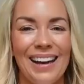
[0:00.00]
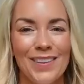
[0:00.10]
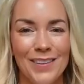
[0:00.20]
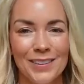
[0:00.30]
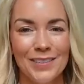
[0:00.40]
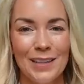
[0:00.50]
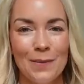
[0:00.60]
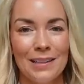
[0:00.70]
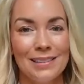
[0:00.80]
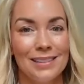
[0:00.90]
I also really
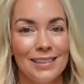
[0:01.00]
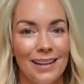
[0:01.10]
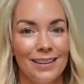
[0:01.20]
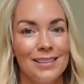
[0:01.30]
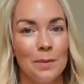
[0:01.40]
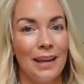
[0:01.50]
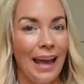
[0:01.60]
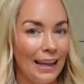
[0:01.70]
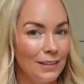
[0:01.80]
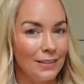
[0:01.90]
wanted to share some
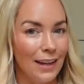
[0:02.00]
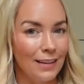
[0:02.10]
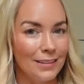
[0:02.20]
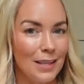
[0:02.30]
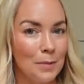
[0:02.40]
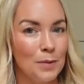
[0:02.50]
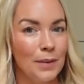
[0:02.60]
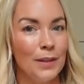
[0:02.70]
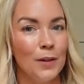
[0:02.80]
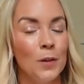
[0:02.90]
candle care tips
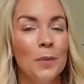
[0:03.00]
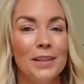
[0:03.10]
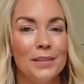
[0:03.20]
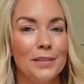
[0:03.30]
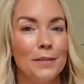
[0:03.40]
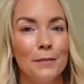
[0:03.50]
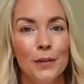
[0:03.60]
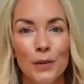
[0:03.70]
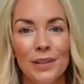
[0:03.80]
with you because there's a few